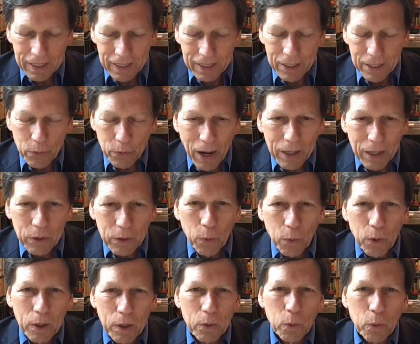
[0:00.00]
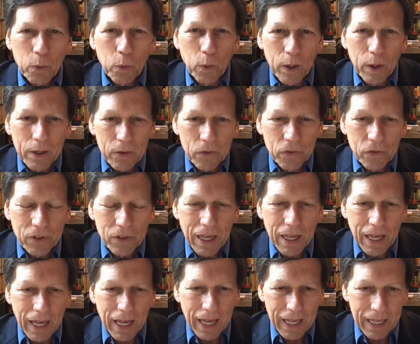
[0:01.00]
The Iraq War was
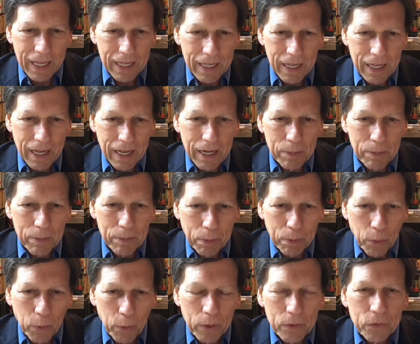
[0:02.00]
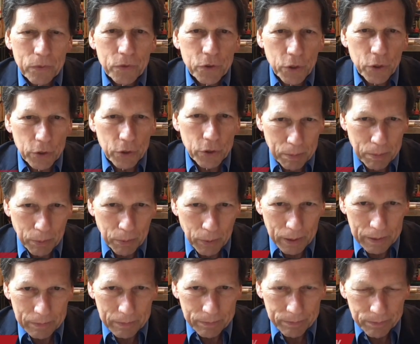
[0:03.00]
an important turning
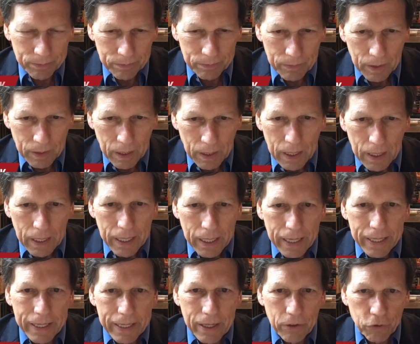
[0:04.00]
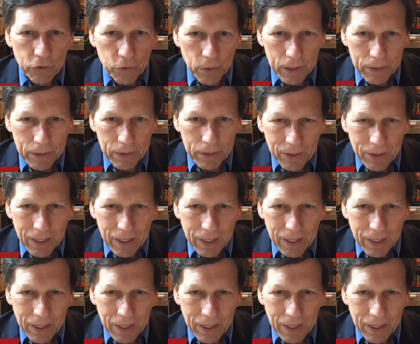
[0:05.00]
point in history.